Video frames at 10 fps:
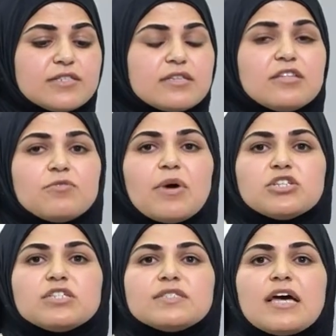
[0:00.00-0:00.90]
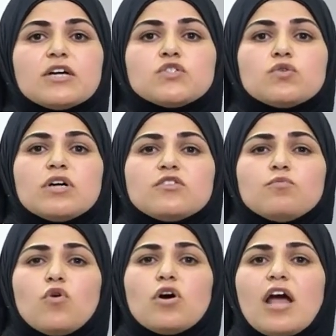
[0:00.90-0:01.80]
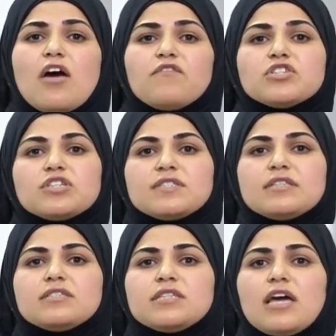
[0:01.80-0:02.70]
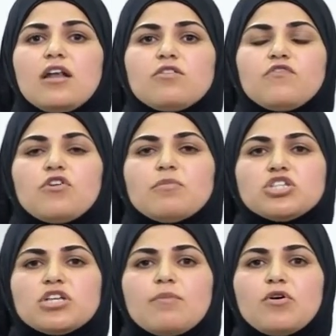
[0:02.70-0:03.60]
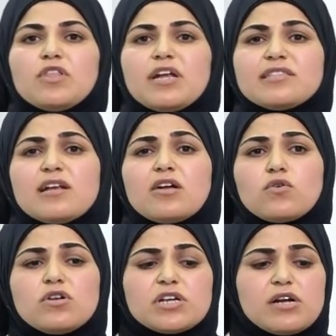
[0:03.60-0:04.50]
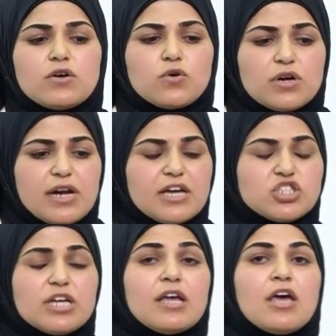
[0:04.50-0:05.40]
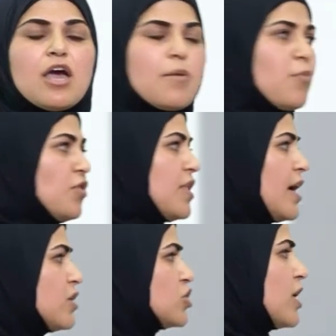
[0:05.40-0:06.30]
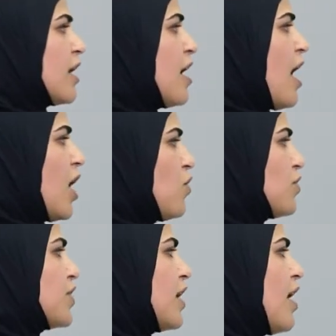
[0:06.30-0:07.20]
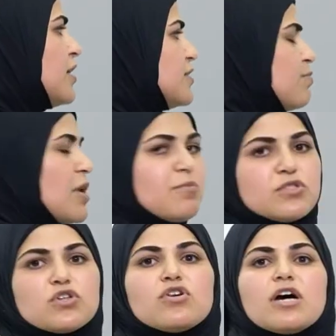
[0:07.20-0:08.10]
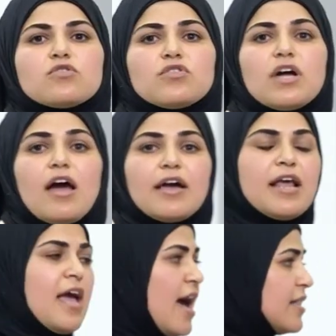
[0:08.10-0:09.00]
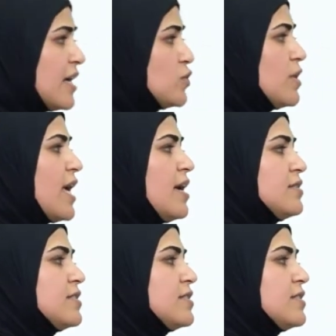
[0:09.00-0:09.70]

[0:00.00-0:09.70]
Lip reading: studied by GSACS to get more average statistical information about the lateral correlation in both directions along the lines perpendicular to the line. And as we can